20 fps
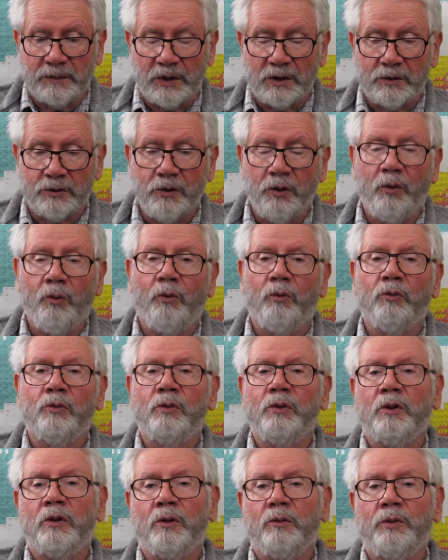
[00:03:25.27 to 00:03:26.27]
So
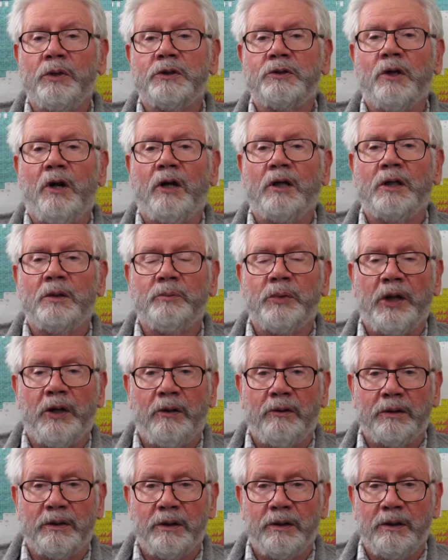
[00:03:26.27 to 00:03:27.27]
we talk
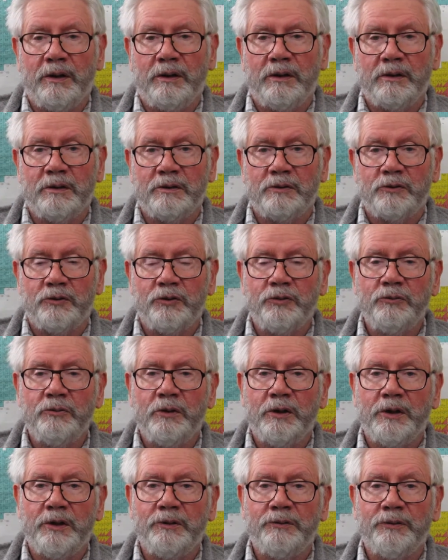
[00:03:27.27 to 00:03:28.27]
about the two
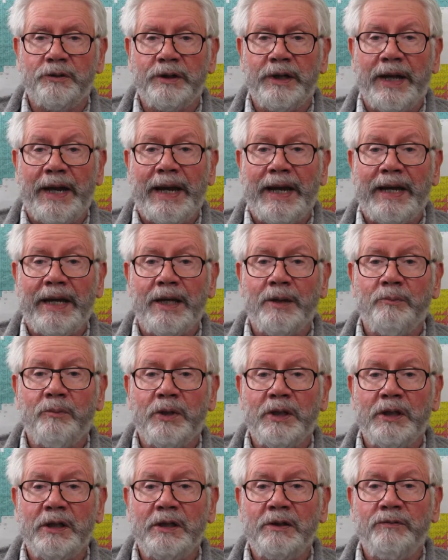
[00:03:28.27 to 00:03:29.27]
hundred M
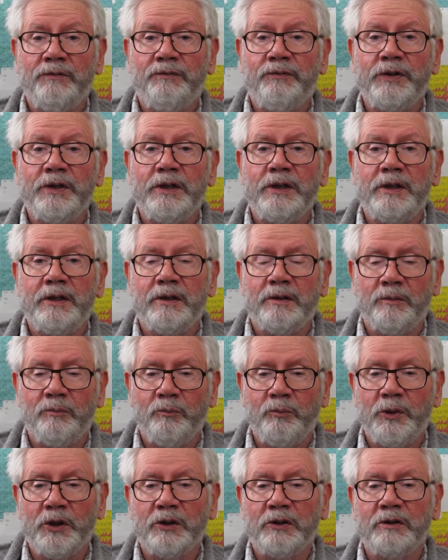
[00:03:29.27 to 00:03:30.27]
E V,
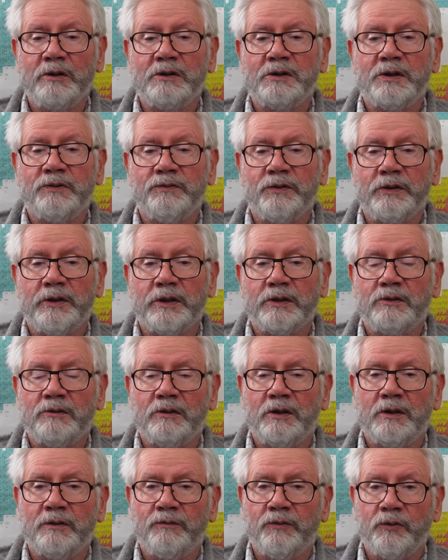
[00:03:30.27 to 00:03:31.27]
millions of
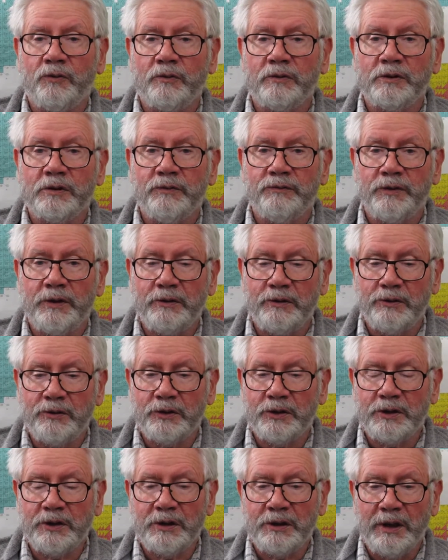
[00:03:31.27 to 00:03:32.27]
electron volts of
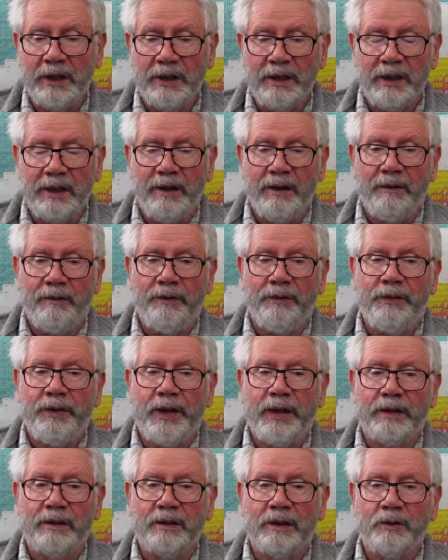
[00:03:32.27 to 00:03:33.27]
energy,
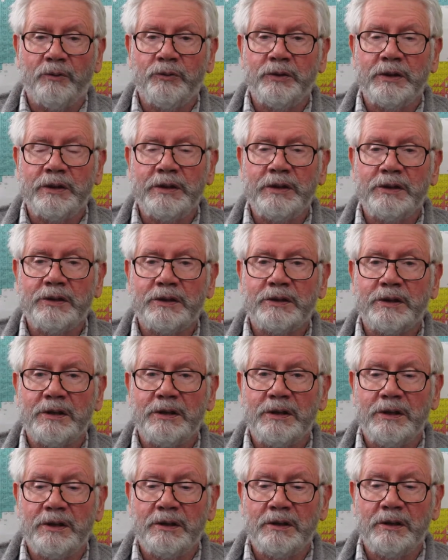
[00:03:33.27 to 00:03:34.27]
that are released
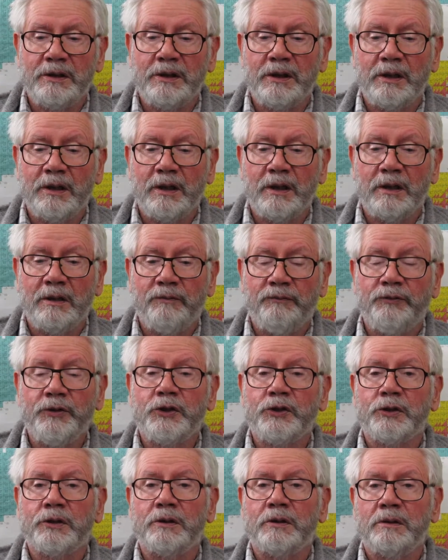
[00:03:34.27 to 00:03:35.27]
in uh,
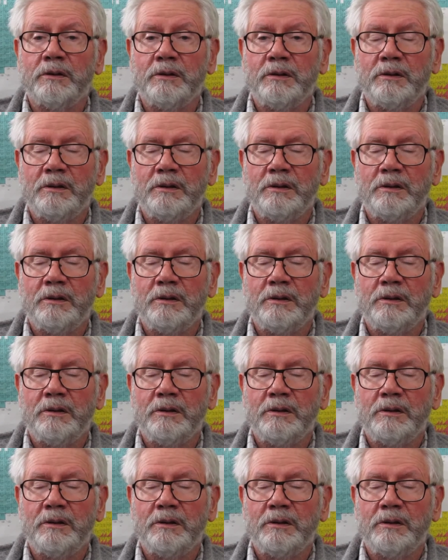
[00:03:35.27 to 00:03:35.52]
fission.